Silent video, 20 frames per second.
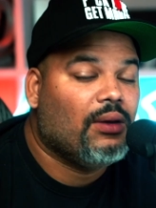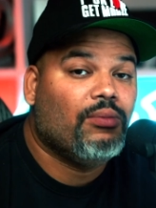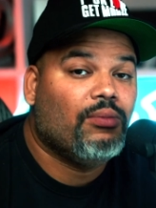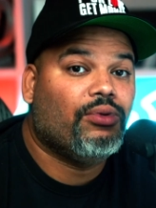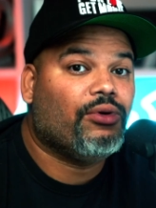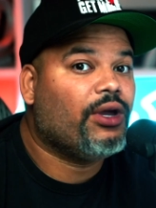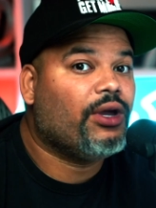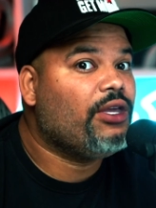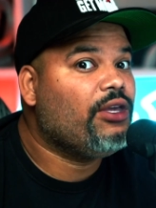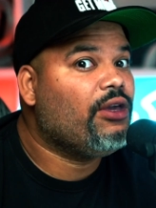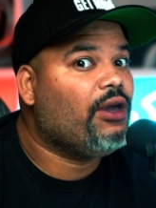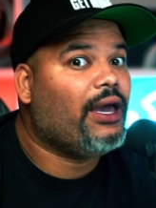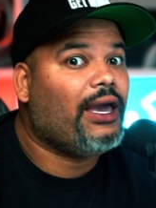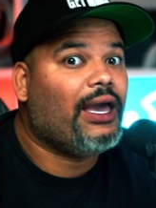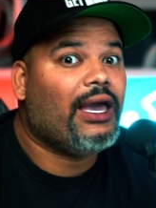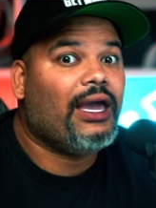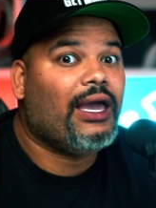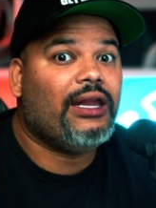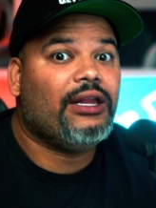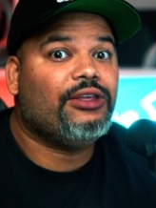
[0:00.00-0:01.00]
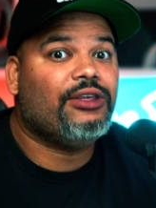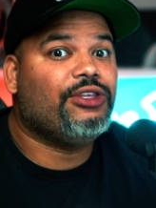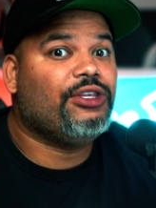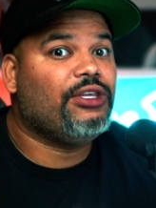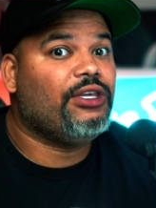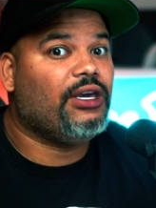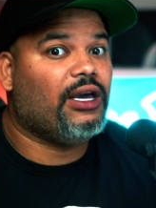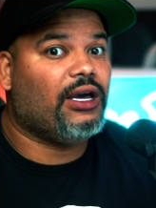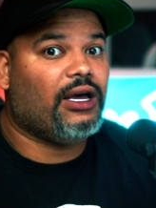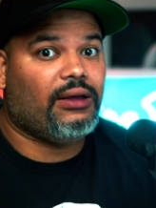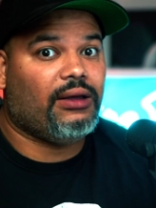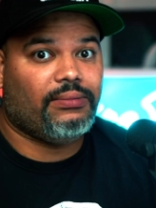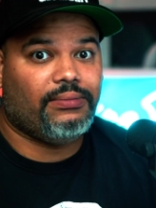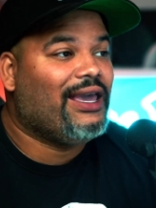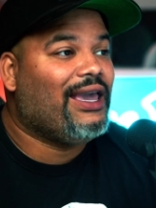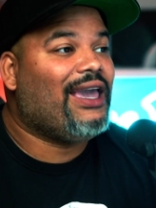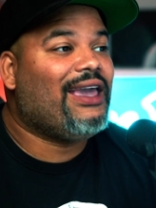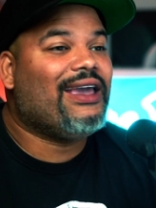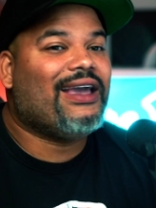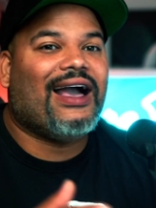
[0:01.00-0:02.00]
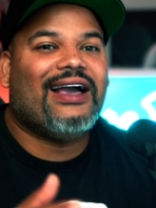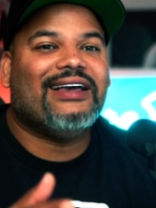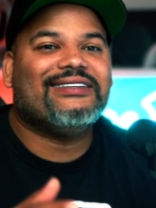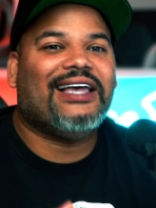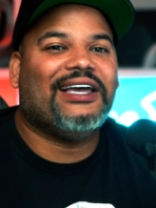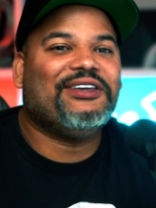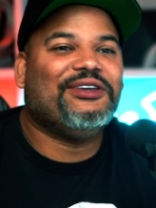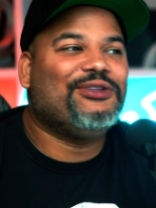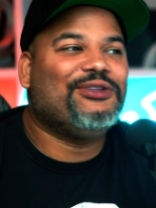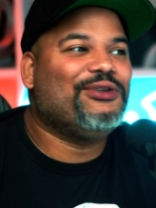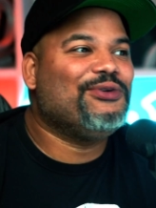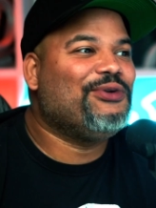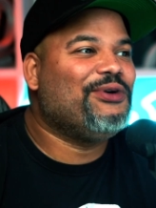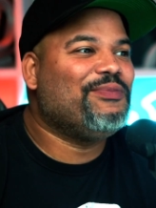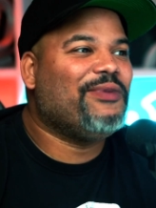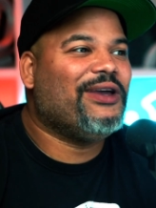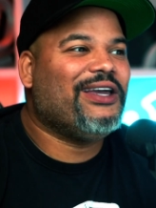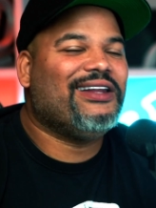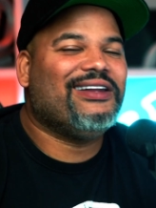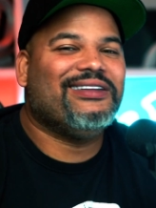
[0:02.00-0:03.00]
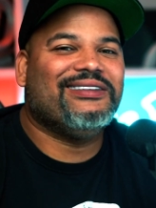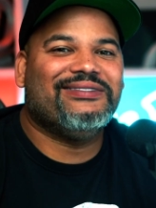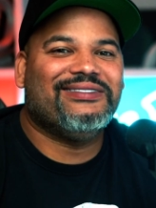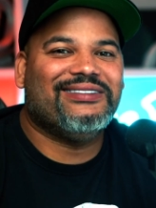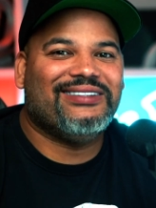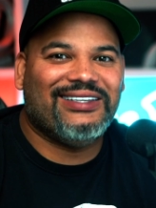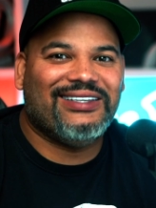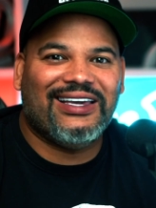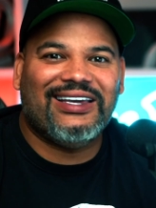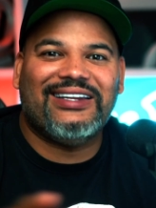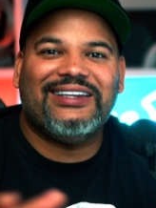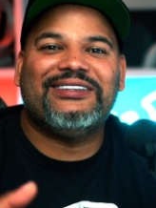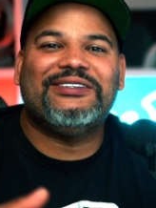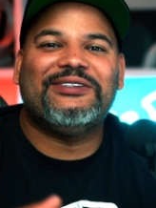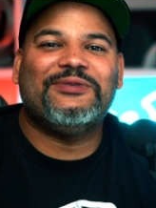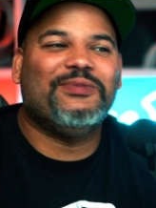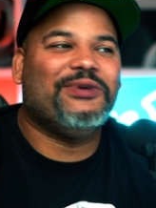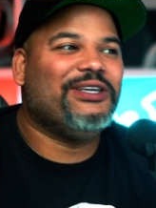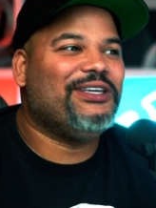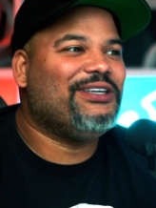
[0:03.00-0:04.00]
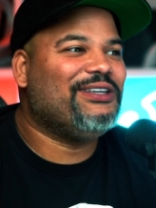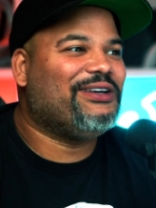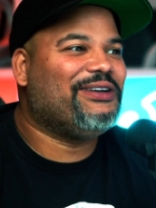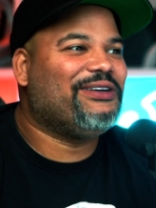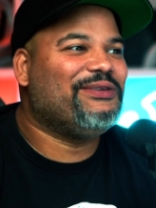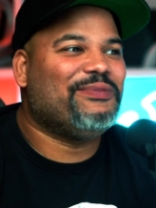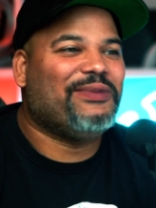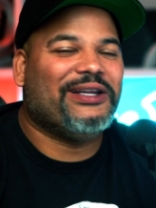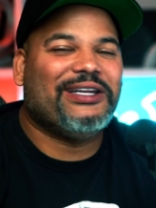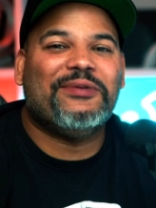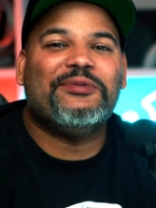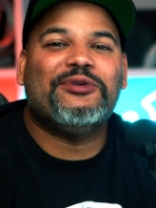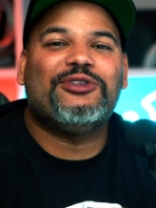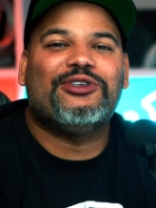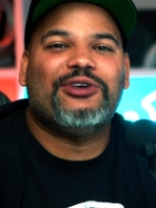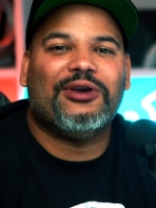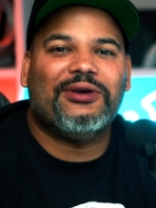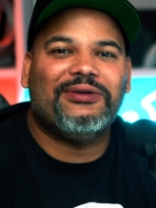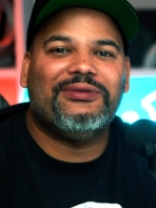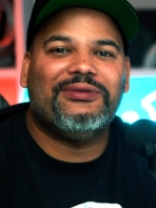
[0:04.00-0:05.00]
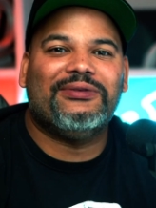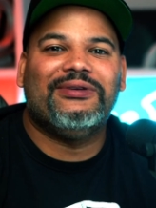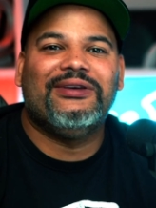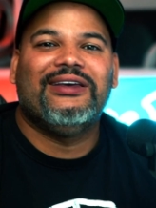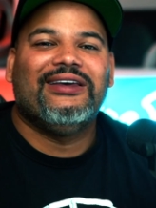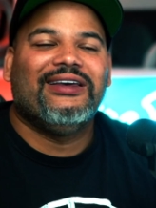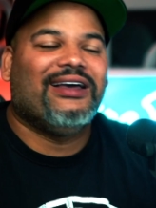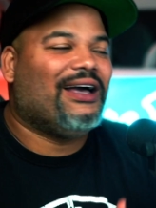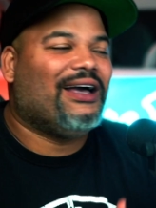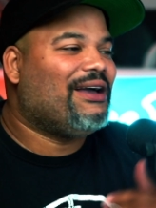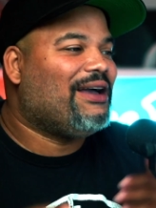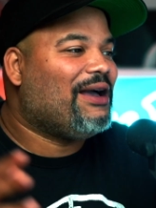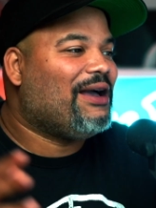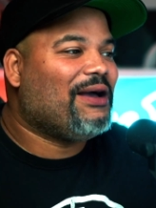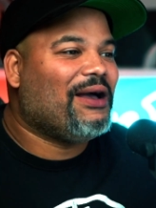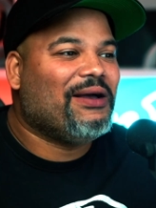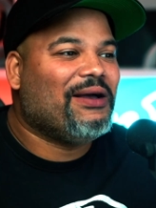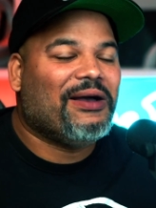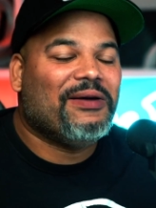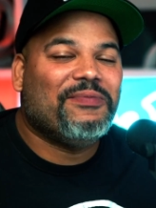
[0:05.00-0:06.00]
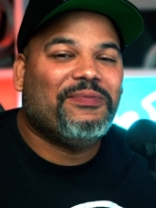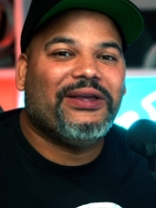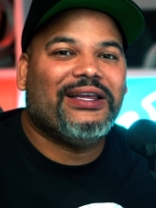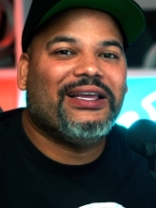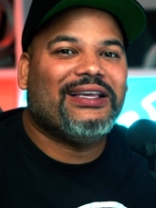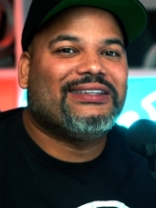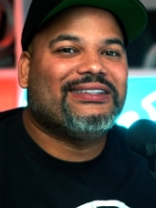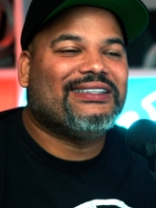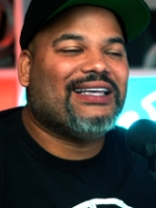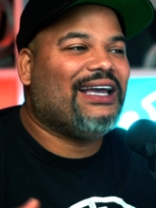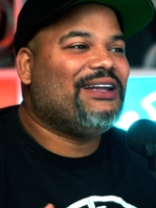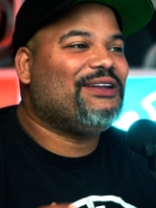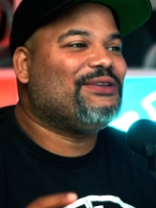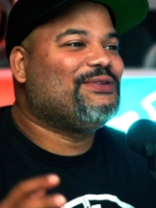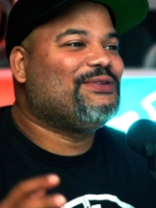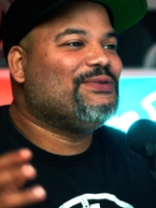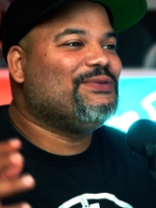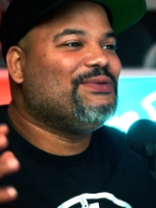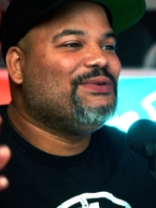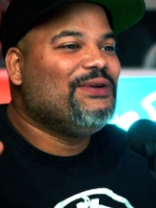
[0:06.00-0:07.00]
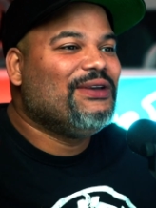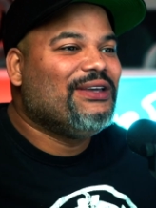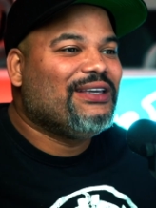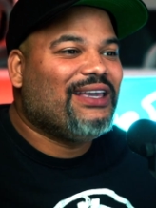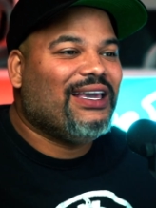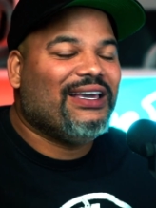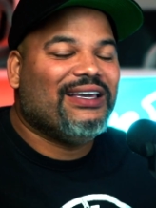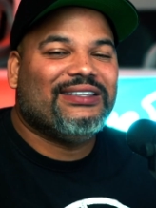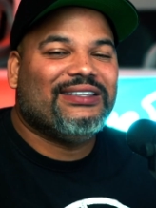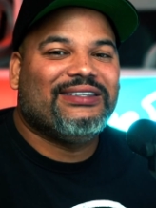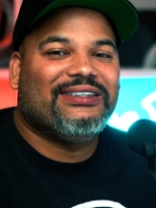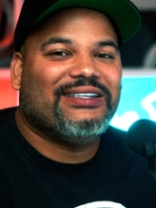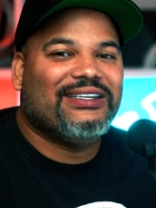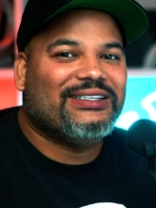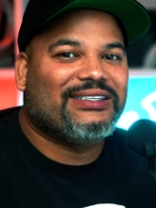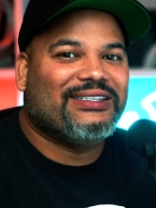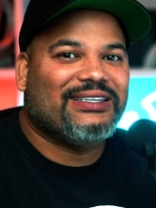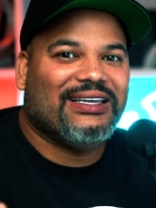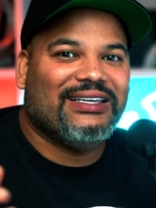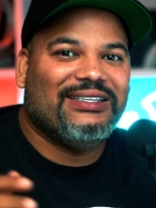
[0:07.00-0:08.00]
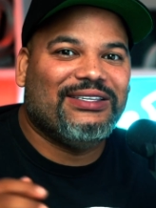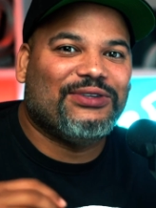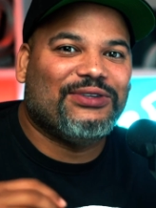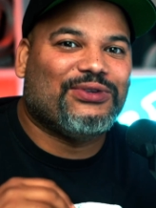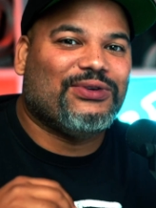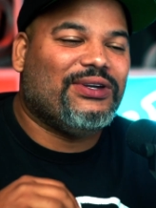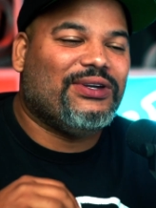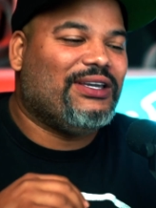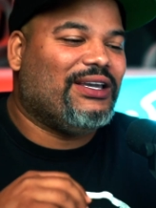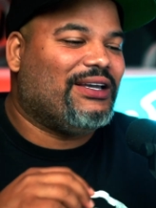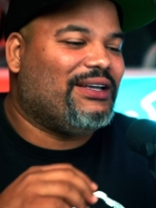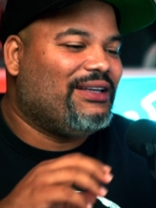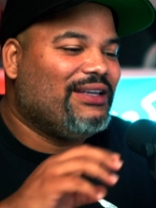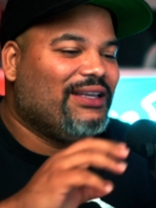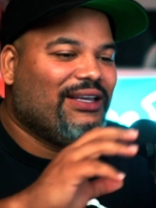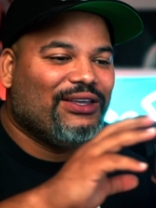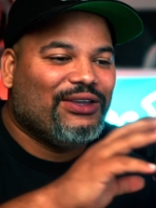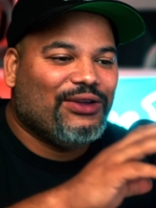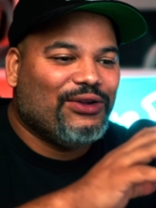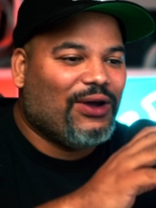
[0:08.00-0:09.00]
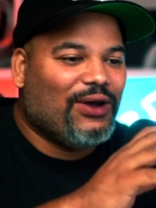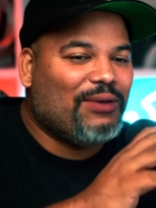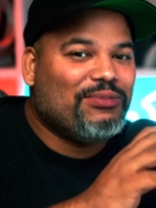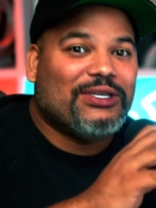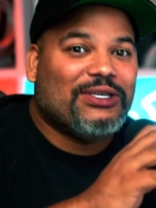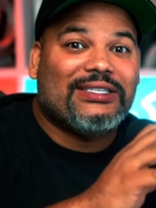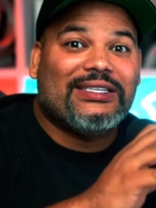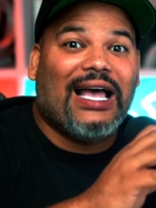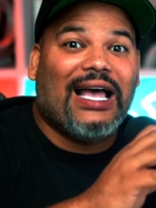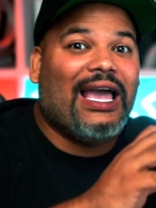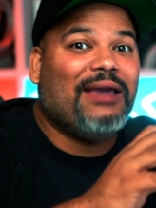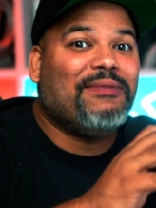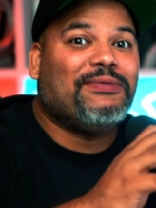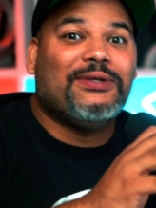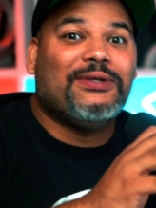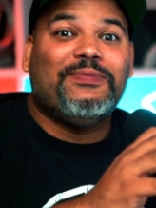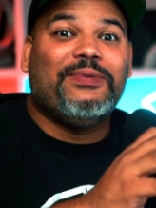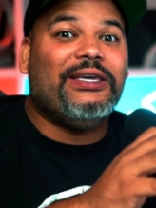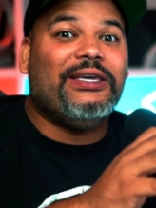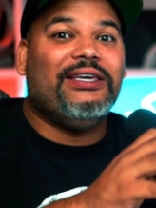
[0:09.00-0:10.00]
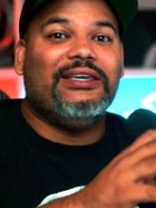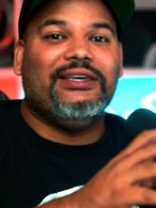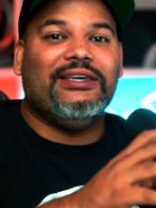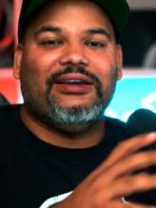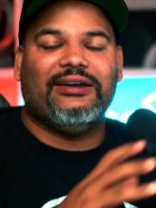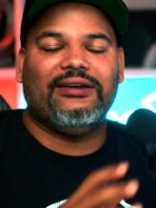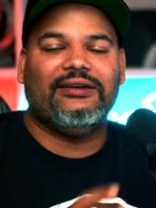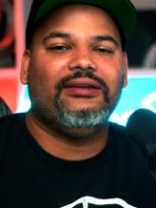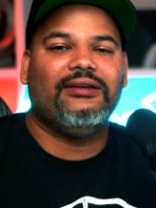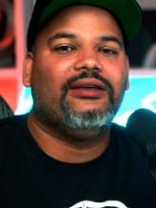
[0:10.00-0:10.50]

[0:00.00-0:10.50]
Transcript: bring your energy up. Hey guys, how you doing, man? And yeah, this is me. Uh, my name is Joe. I, have been excited to get into this industry. Uh, you know, I'm just hyped to be here.